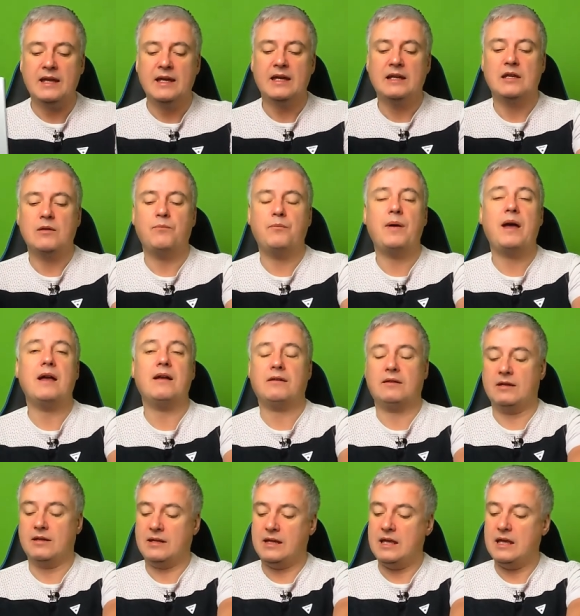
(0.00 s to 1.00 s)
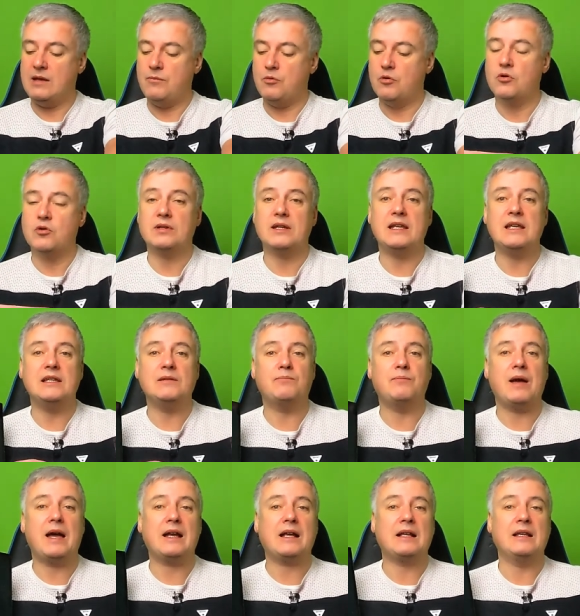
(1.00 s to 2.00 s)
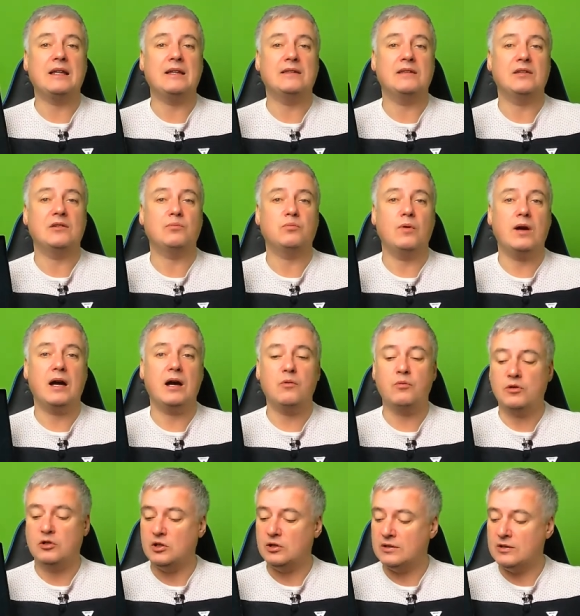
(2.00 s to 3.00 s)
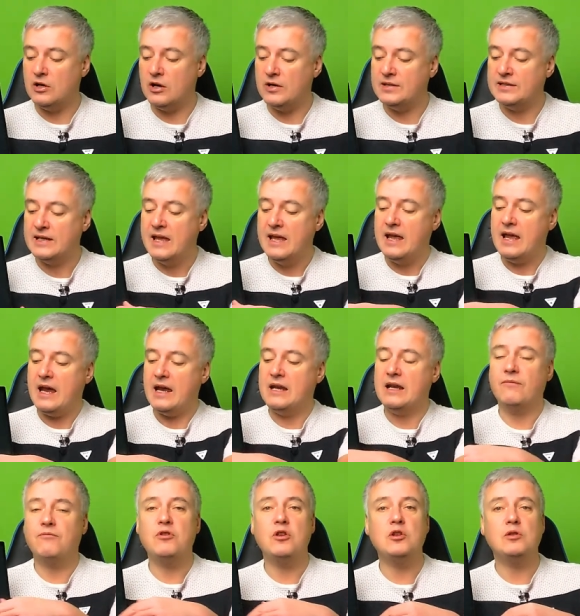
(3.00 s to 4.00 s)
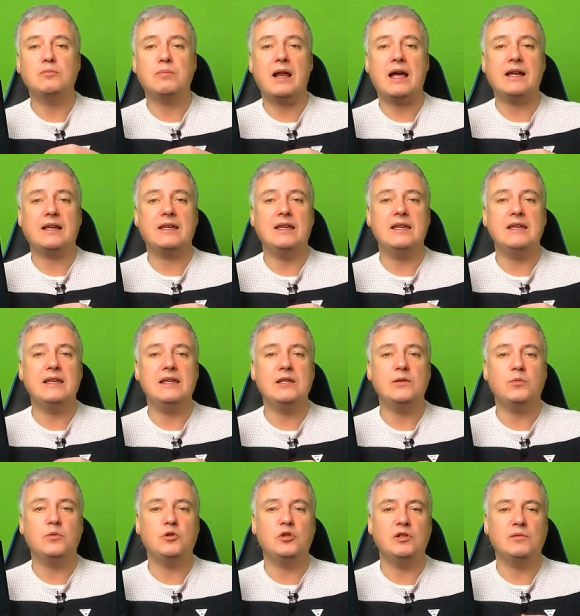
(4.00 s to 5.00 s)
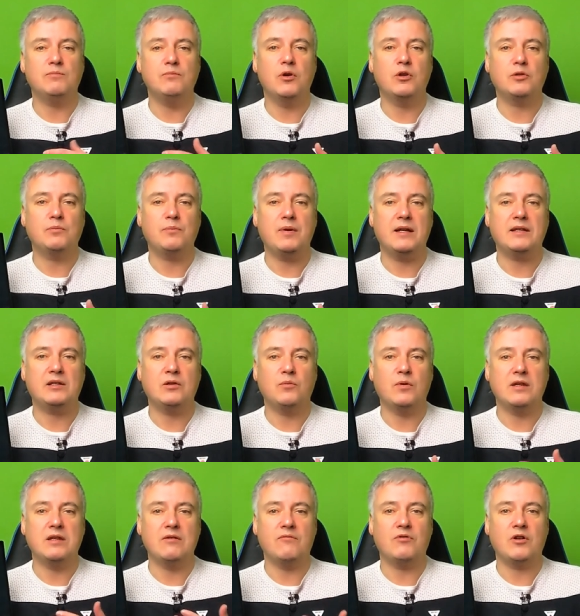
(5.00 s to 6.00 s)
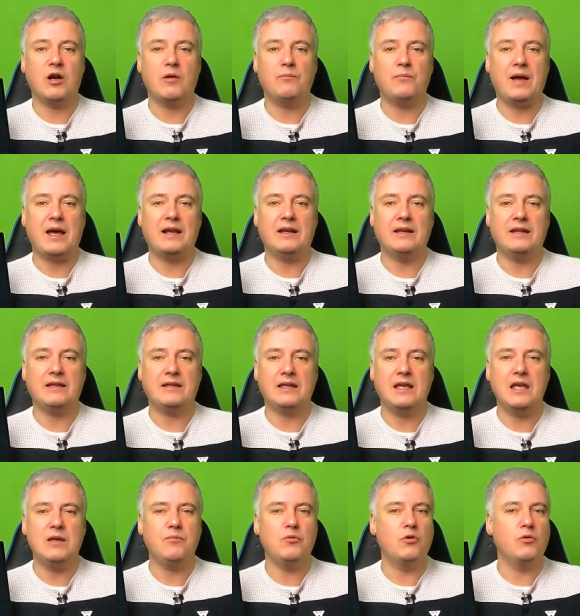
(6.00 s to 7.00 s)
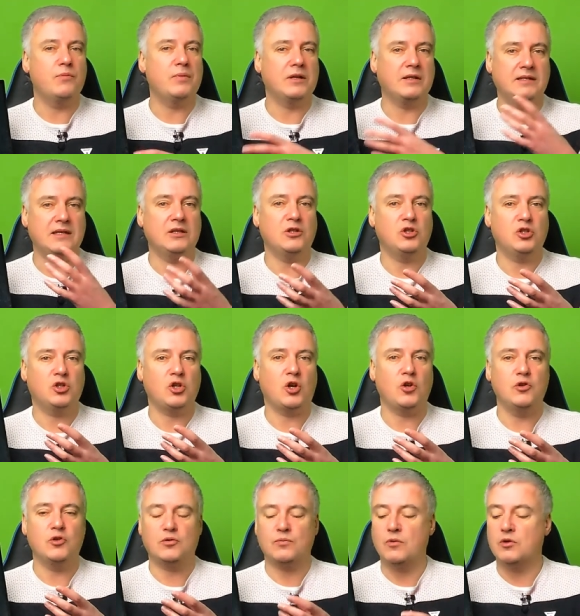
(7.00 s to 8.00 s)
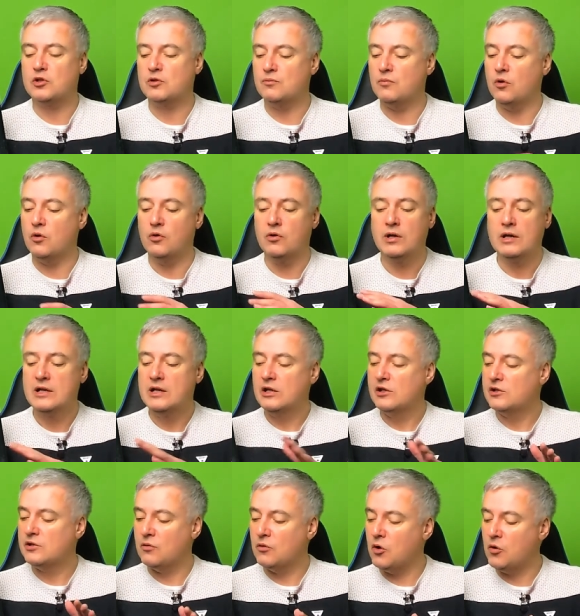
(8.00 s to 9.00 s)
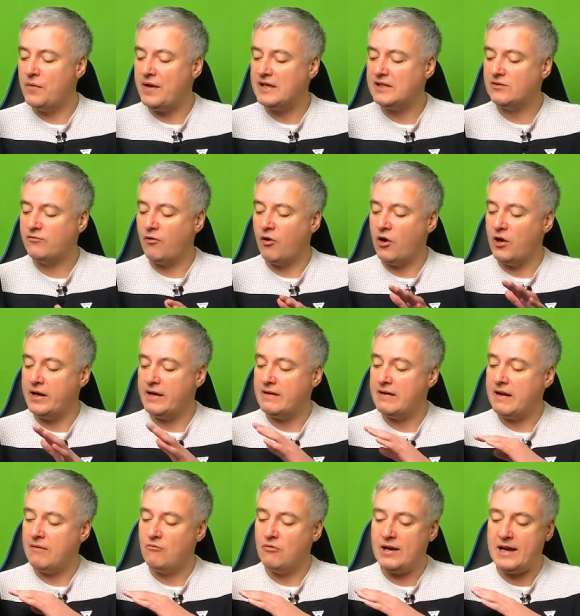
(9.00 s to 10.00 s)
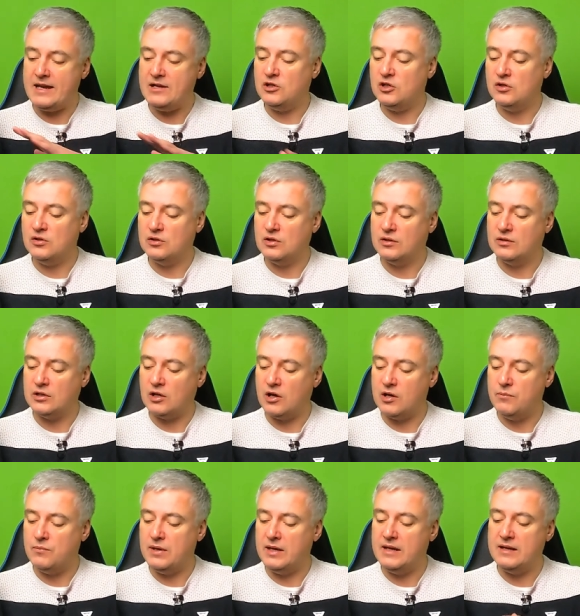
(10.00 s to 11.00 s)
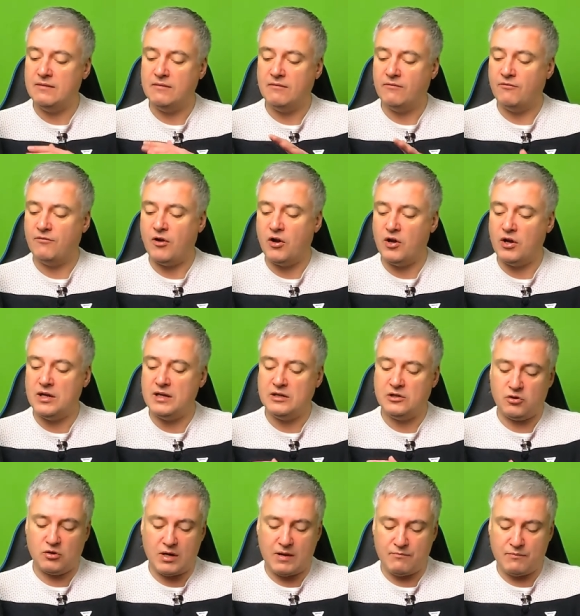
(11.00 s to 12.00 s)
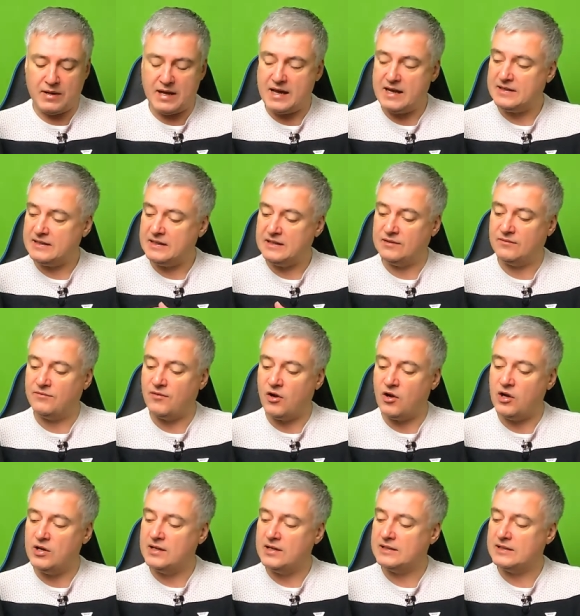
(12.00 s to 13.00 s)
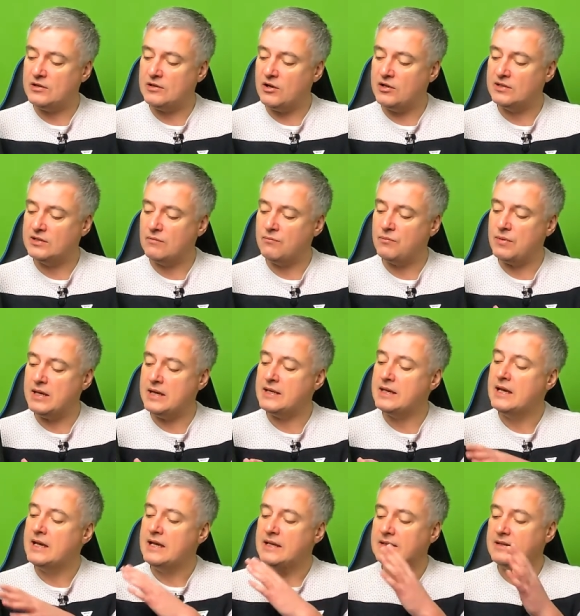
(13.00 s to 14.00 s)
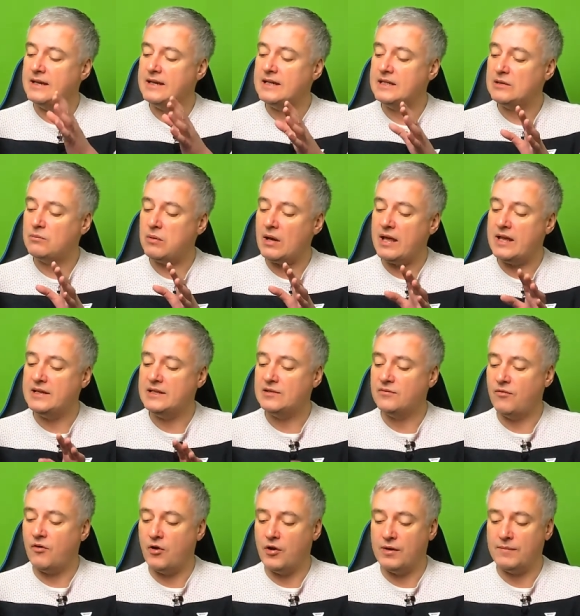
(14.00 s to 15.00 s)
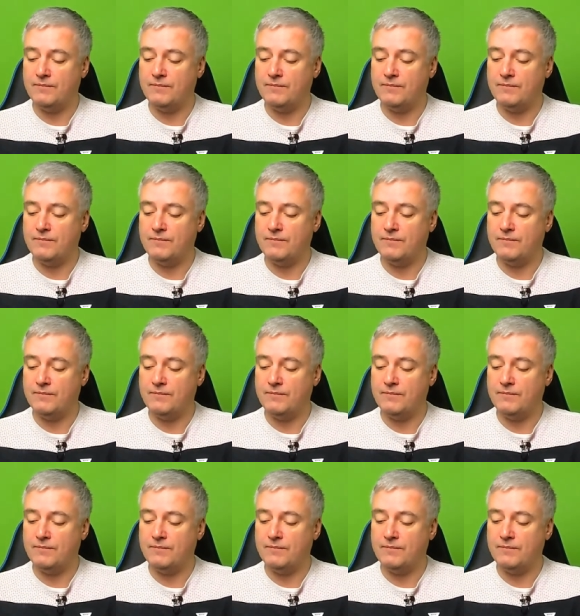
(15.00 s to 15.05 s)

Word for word: The back the keyboard is backlit as well, which is nice, and they've used black keys, which is much better when you've got a backlit keyboard because it shows much more. So all that's fine. In relation to typing, fine. Trackpad is fine, it's nice and big. The display is fine.